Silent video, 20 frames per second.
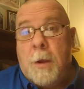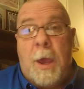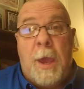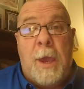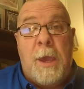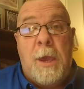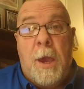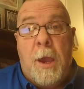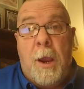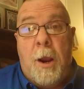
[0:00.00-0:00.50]

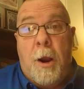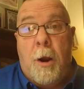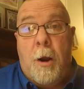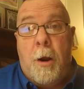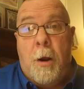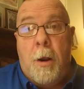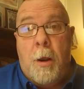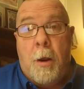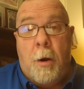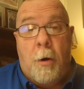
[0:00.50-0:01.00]
A
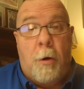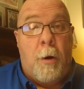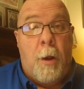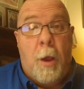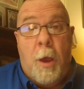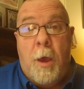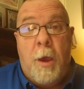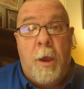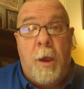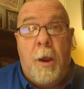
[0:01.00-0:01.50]
air, or
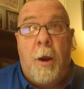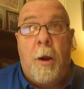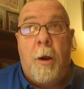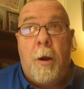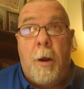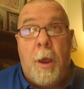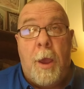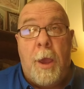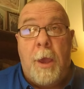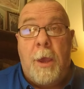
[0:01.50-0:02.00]
a
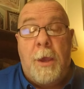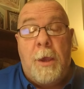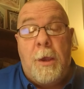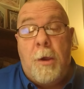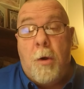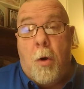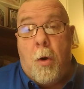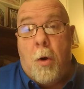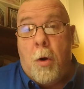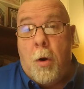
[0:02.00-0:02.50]
air, A
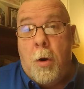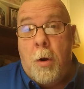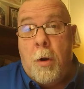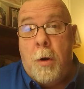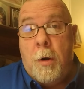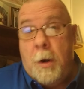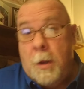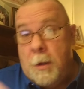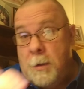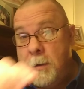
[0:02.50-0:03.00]
E R,
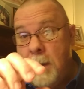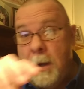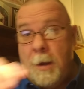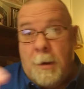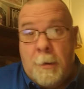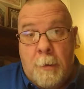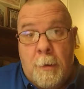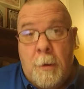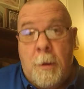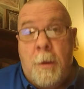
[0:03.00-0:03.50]
and it's
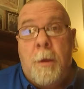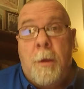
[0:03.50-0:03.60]
that